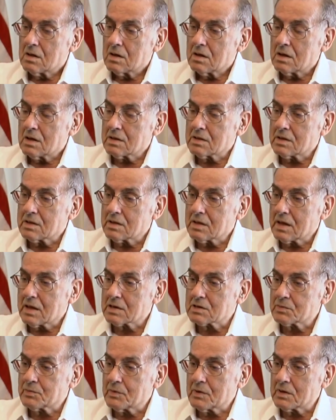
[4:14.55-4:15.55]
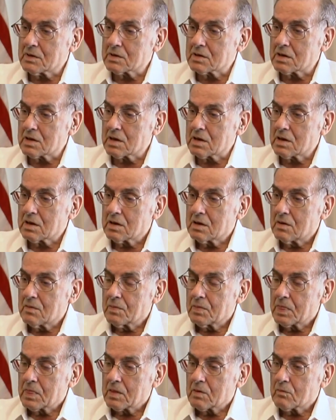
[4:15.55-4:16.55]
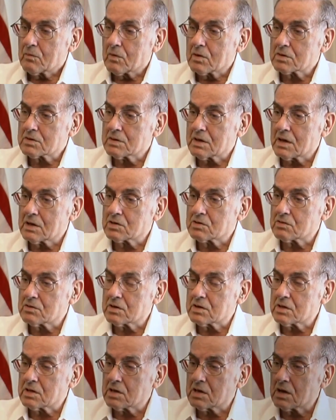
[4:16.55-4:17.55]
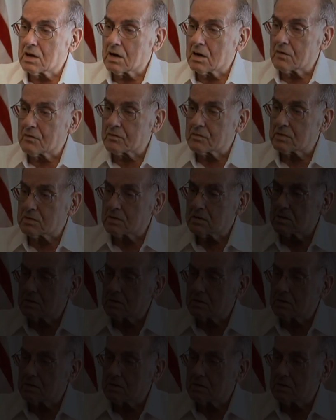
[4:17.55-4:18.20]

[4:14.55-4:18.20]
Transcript: And the next building was naturally the oven.